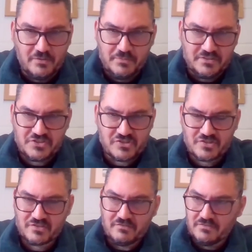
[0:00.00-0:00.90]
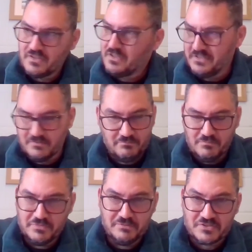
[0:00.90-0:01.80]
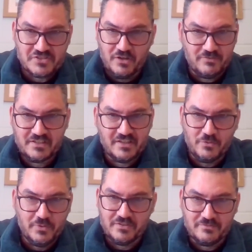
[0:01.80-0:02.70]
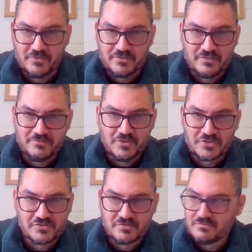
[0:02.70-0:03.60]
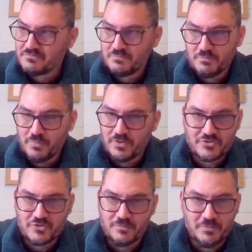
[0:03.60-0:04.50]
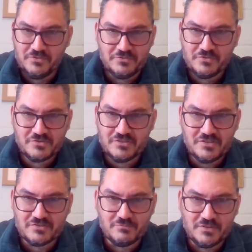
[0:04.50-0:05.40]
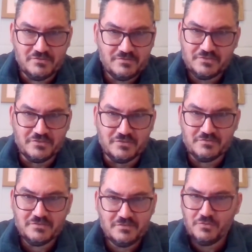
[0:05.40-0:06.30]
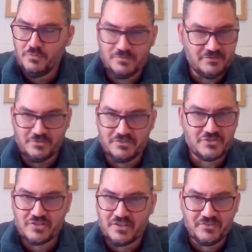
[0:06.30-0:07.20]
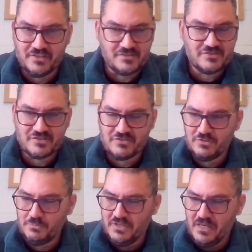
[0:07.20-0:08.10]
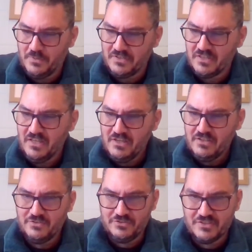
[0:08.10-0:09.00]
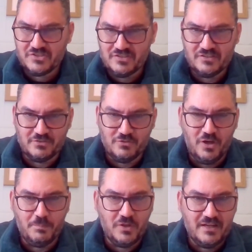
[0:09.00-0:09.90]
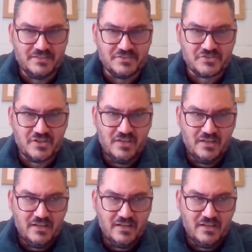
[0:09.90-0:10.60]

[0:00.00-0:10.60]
I mean, me myself, I can't wait for that first puck drop in the new season with, you know, at the Shark Tank. It's just going to be epic. Now, you did say you had a lot of plans.